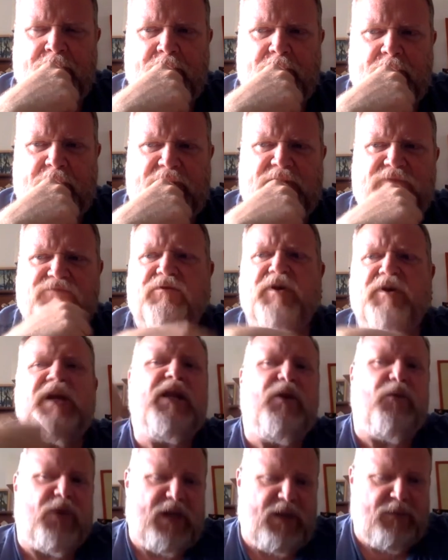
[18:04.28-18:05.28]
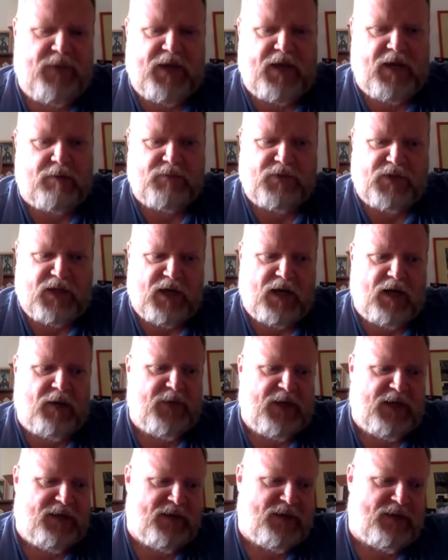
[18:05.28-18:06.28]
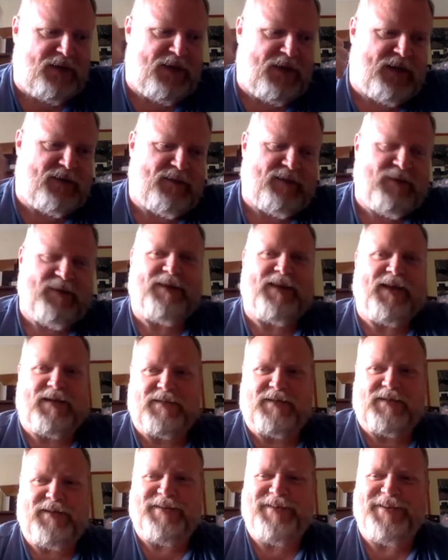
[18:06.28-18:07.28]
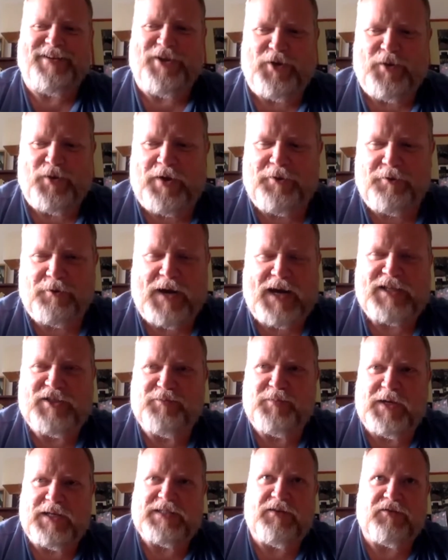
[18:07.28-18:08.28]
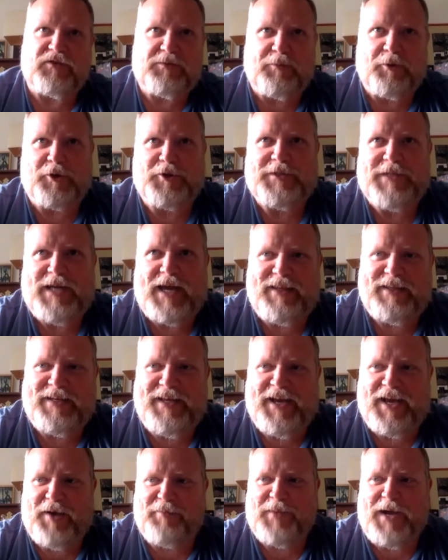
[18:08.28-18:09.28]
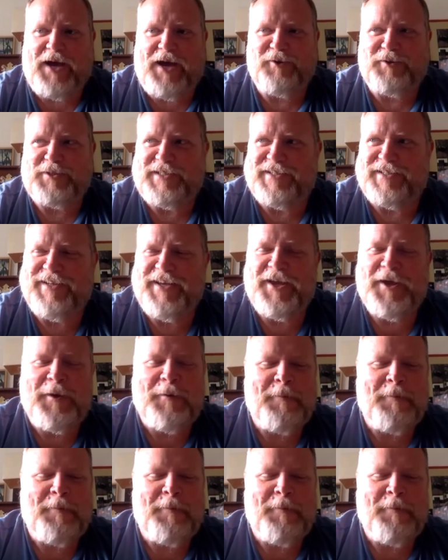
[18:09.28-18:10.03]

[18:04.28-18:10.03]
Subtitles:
it's really when he becomes Yami that you know, other aspects of his personality come out. And